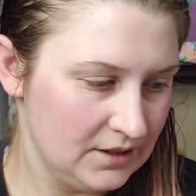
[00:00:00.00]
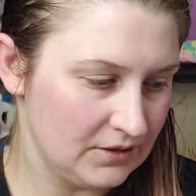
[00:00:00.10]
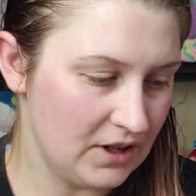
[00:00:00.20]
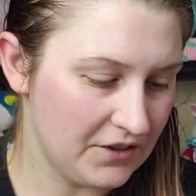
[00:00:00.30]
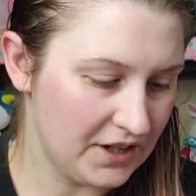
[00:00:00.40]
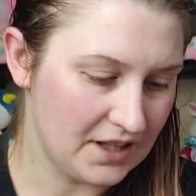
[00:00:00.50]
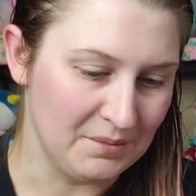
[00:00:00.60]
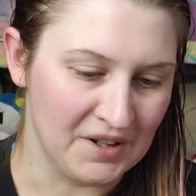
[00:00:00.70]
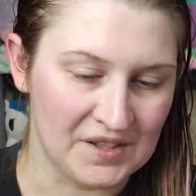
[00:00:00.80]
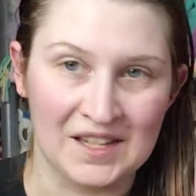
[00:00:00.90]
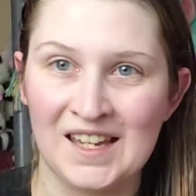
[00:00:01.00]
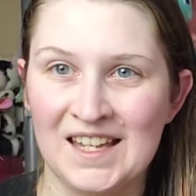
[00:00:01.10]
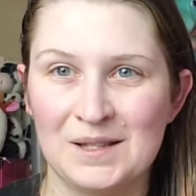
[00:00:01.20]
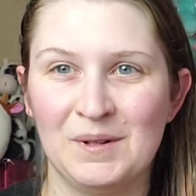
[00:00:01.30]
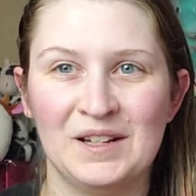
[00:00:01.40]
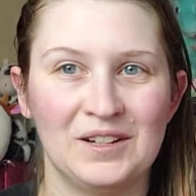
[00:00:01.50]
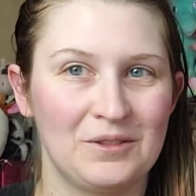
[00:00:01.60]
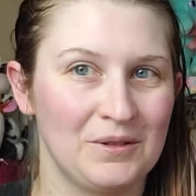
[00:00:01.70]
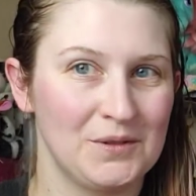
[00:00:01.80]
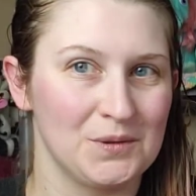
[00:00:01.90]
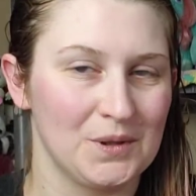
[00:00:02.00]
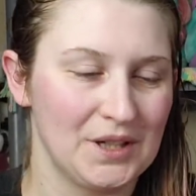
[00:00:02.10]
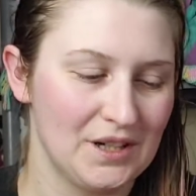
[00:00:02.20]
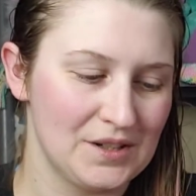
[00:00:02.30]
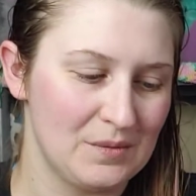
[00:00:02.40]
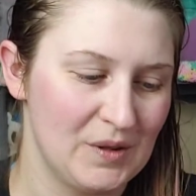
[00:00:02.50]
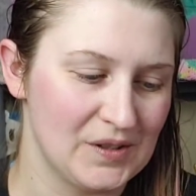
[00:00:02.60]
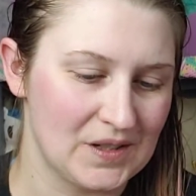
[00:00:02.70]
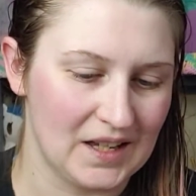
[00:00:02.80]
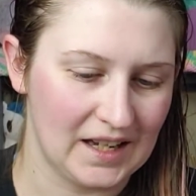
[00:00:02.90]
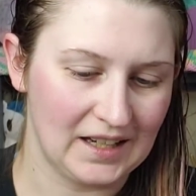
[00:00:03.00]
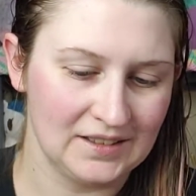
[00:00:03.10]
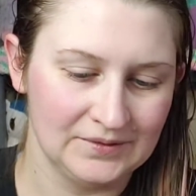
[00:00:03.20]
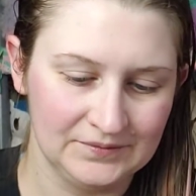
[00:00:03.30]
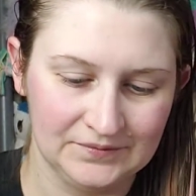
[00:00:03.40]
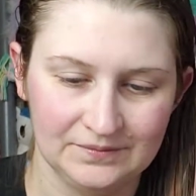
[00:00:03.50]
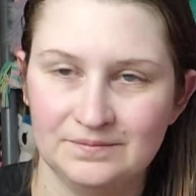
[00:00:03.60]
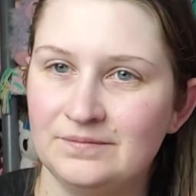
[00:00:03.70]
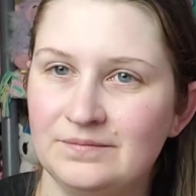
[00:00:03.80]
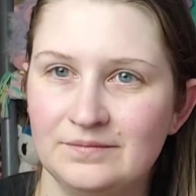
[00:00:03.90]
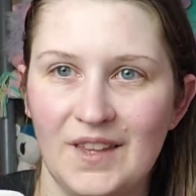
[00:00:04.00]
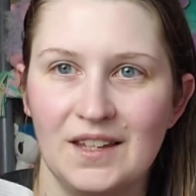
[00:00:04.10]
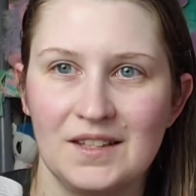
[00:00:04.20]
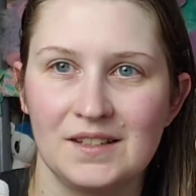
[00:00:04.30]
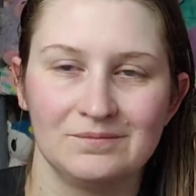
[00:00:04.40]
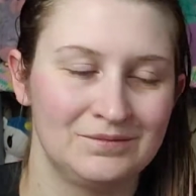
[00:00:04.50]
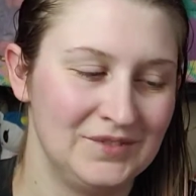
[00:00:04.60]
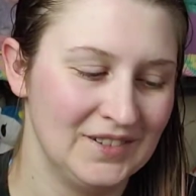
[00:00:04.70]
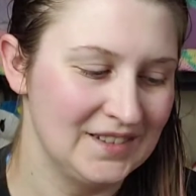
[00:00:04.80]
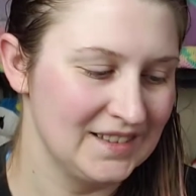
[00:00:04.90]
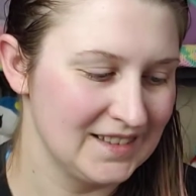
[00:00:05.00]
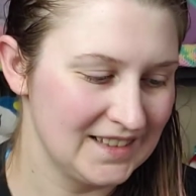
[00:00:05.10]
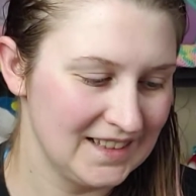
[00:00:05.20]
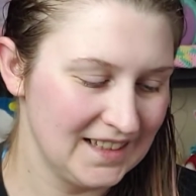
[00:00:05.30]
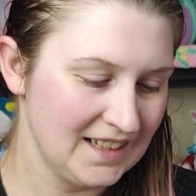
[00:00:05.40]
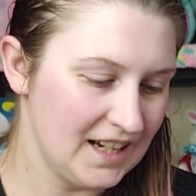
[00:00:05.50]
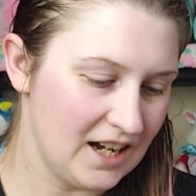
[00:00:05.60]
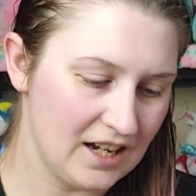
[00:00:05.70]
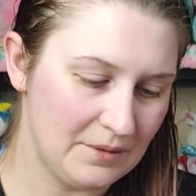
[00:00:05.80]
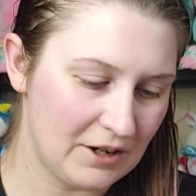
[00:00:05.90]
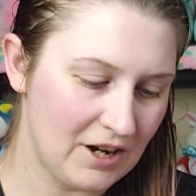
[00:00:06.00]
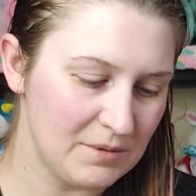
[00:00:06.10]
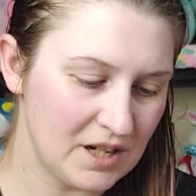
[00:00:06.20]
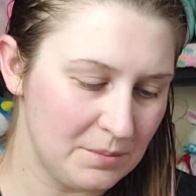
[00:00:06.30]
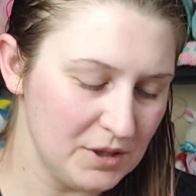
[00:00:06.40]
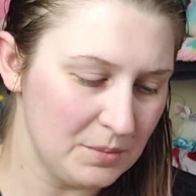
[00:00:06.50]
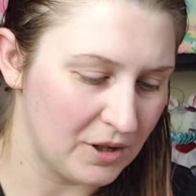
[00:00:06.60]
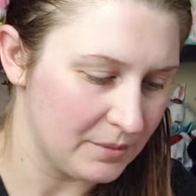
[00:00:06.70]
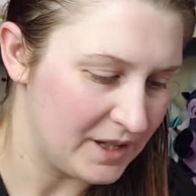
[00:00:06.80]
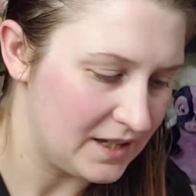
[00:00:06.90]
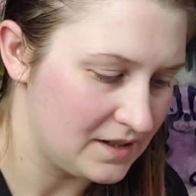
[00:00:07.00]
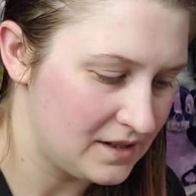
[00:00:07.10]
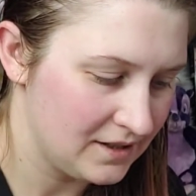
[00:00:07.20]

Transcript: And nothing smells like it's been in a thrift store. It all smells like this. I grabbed a couple of Barbies